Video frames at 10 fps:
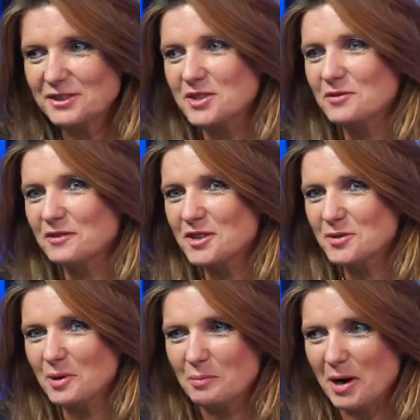Yeah,
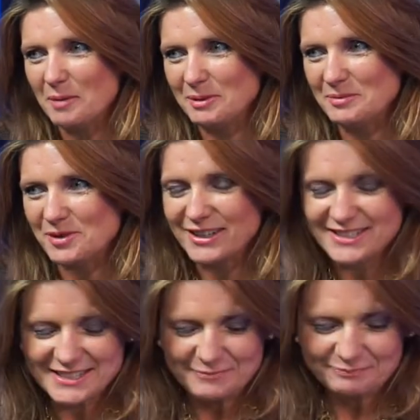first world problems,
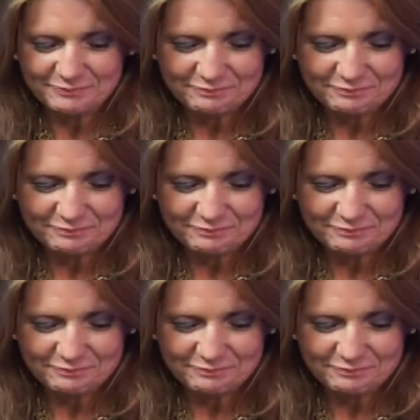right?